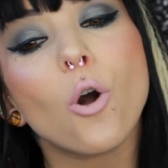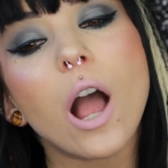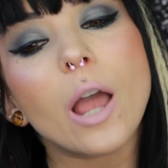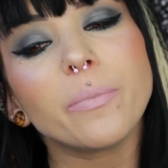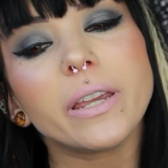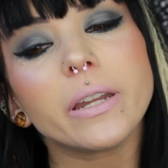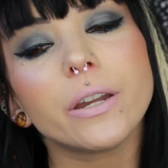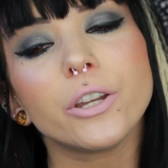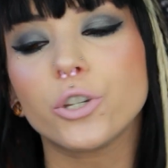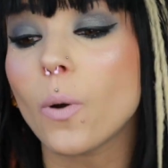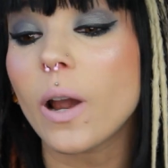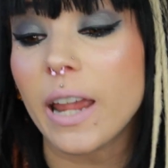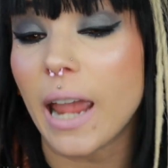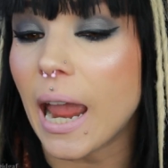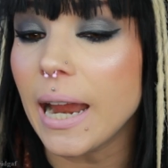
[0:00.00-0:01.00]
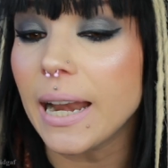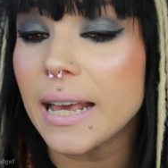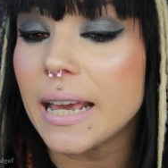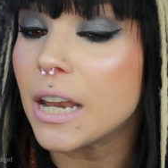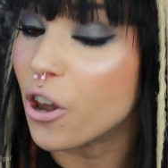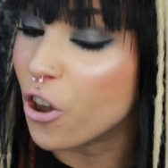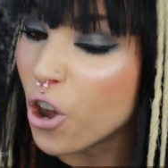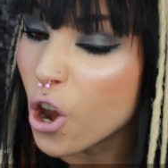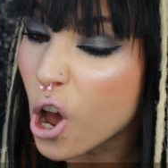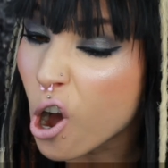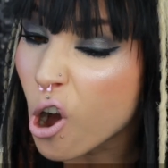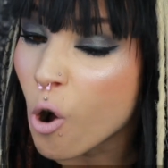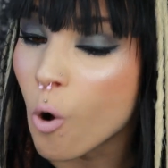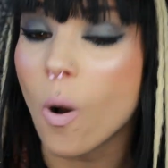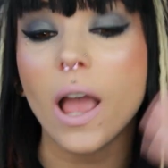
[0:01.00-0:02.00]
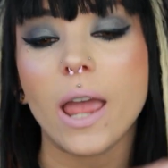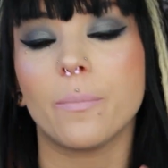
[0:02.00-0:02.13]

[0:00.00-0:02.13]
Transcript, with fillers: So, I mean, do I hate hate it? No.